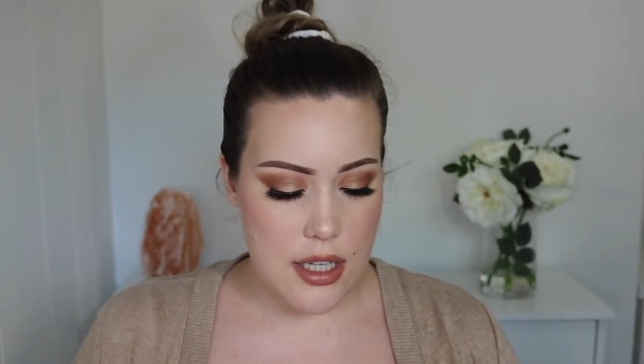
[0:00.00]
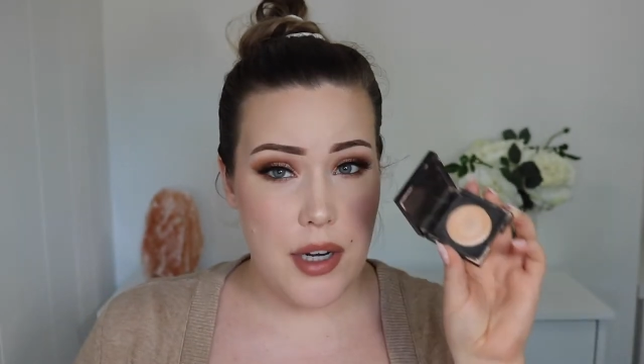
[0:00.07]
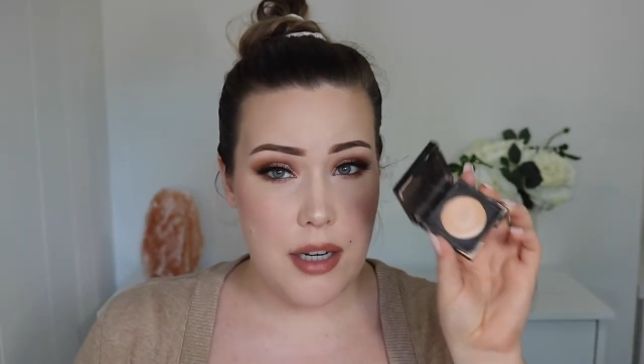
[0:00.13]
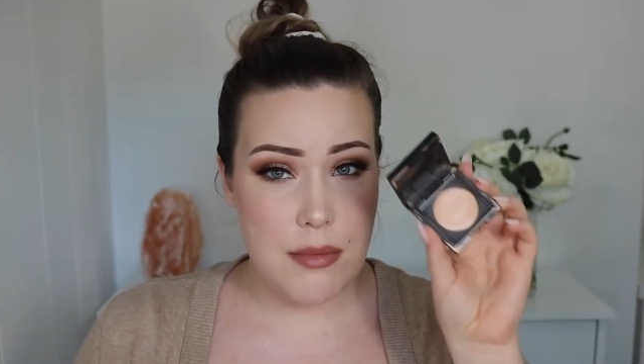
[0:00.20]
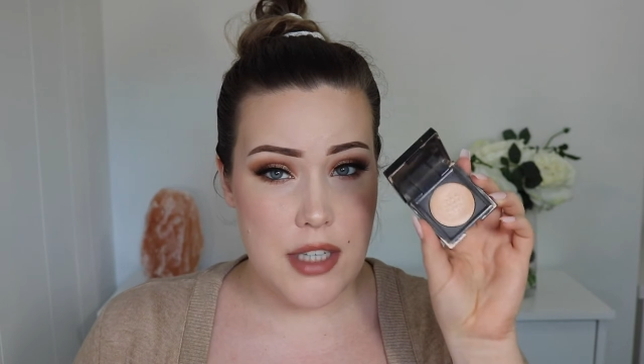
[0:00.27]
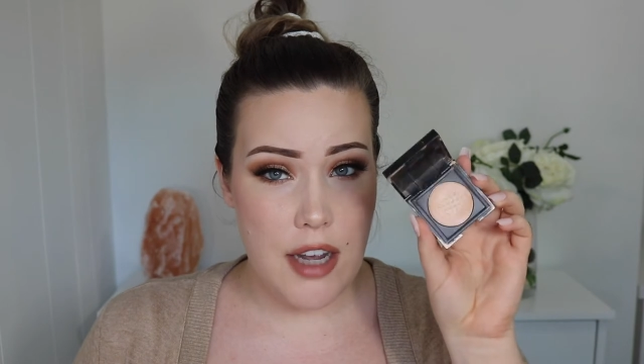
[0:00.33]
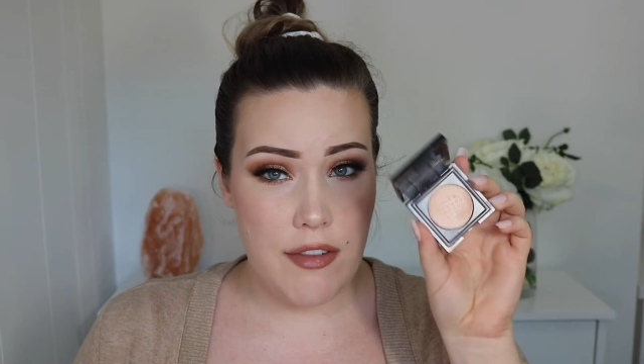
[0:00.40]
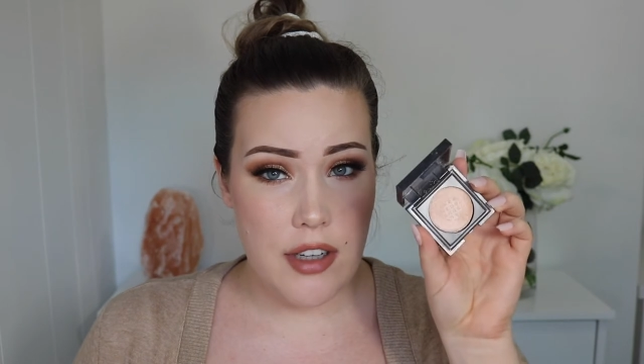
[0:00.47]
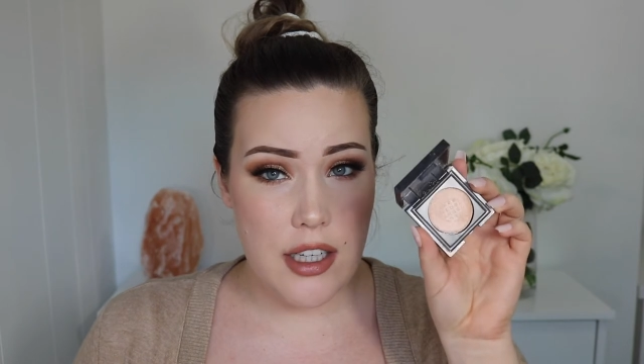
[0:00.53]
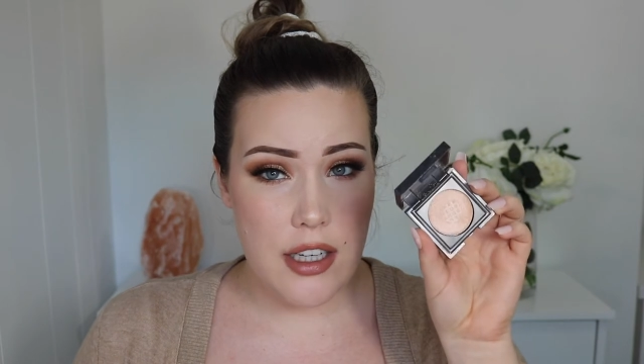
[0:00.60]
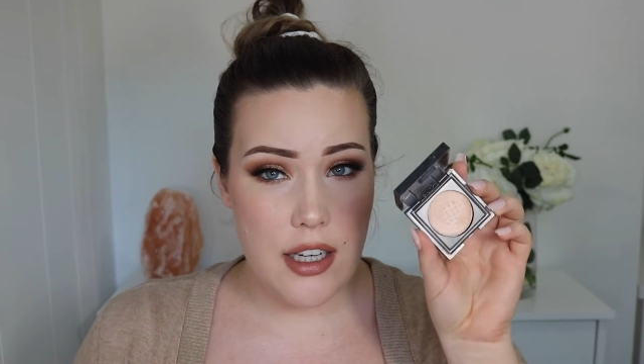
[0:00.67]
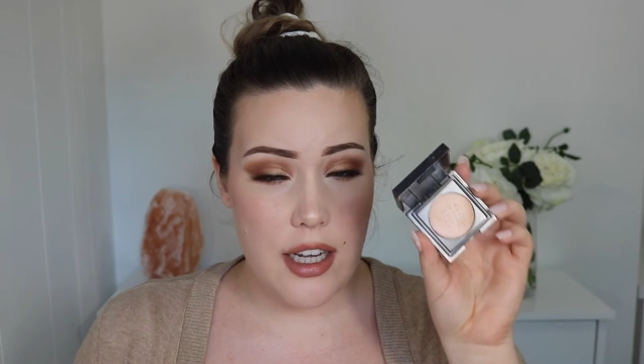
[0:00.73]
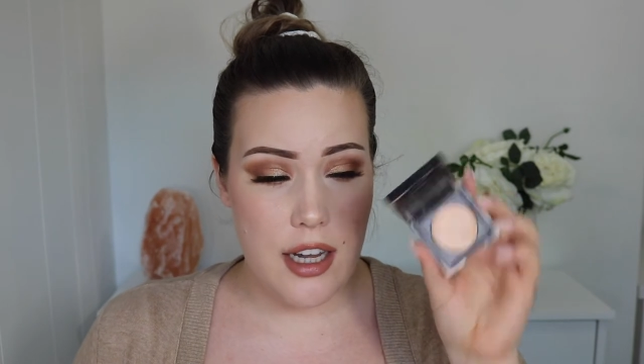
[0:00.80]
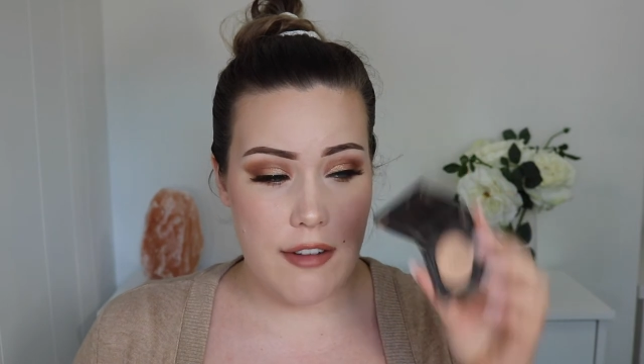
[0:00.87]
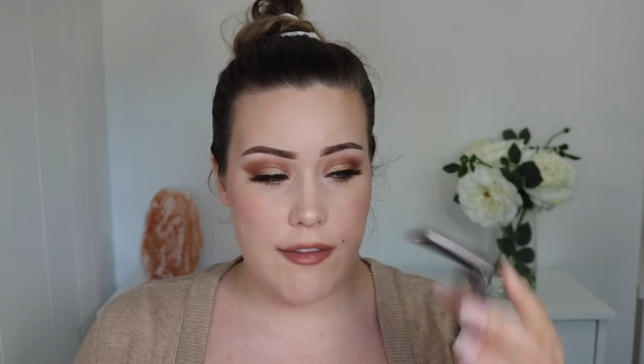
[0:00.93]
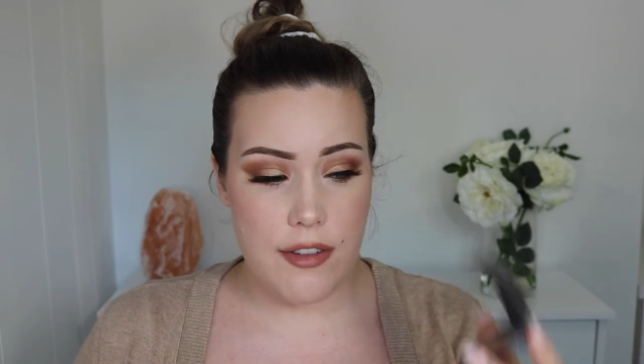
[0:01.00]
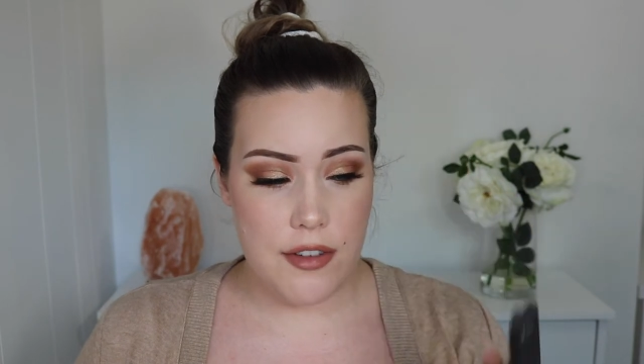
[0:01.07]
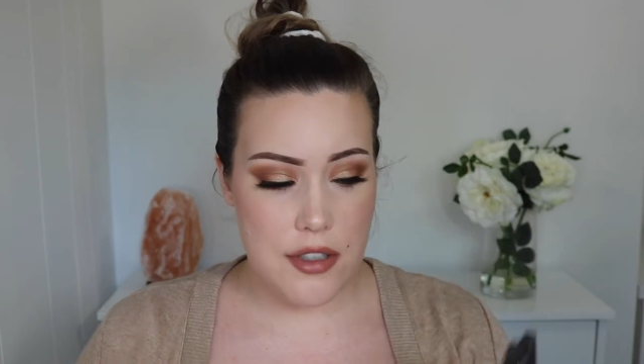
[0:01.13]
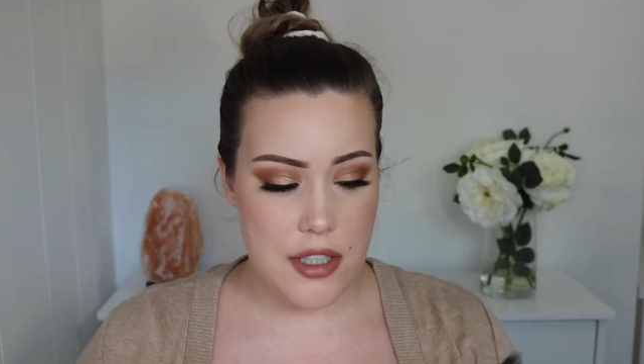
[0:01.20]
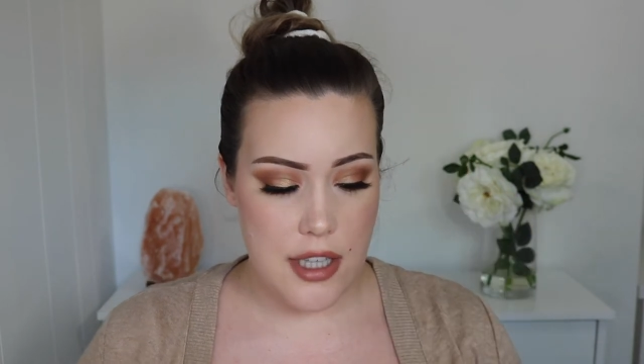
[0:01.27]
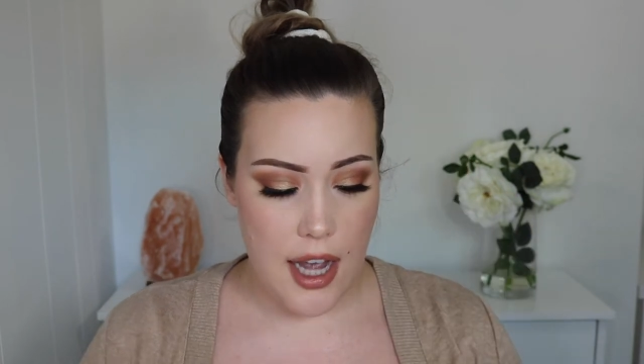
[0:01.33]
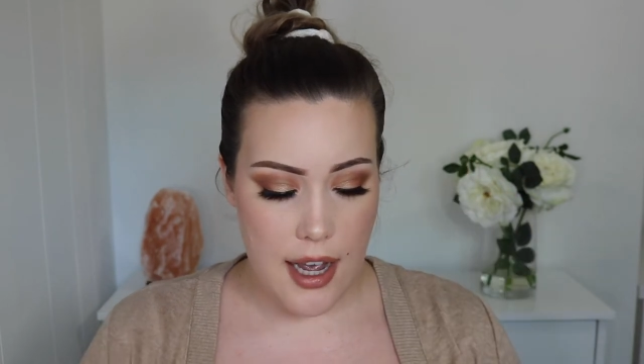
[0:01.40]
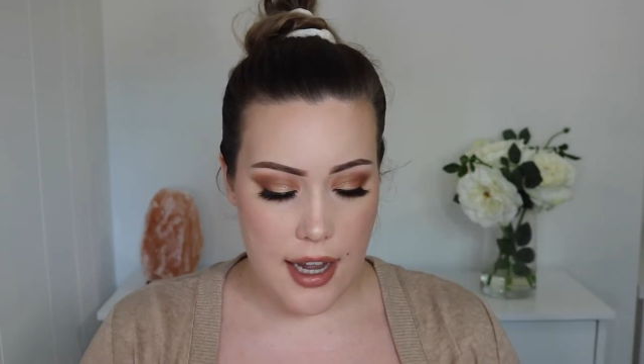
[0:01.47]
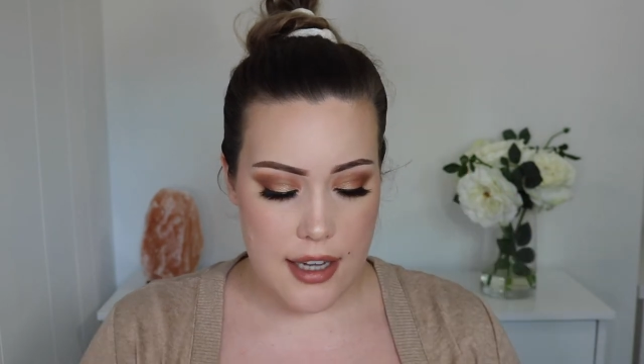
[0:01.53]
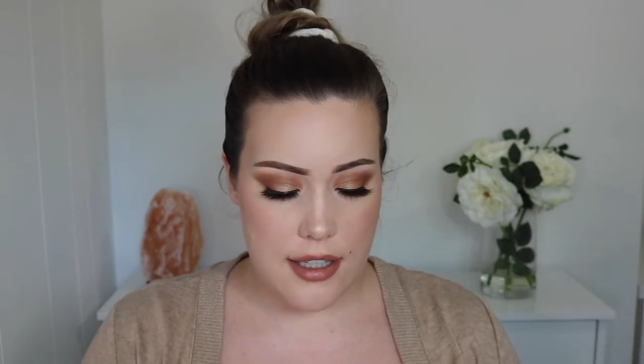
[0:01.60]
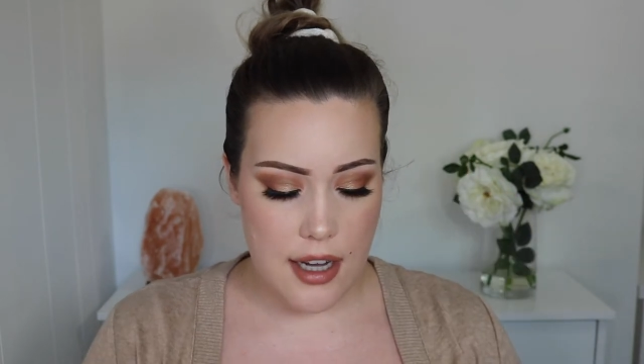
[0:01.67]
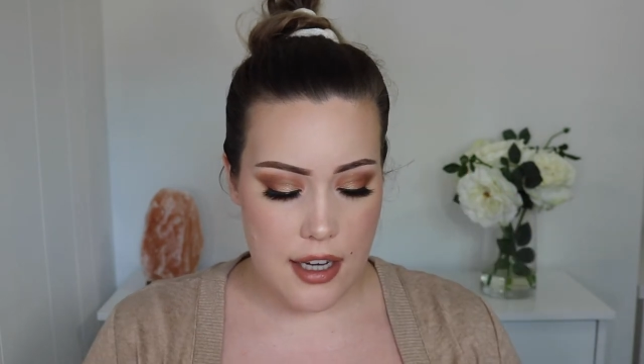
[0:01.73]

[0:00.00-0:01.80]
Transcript: But I'm definitely gonna get a full size.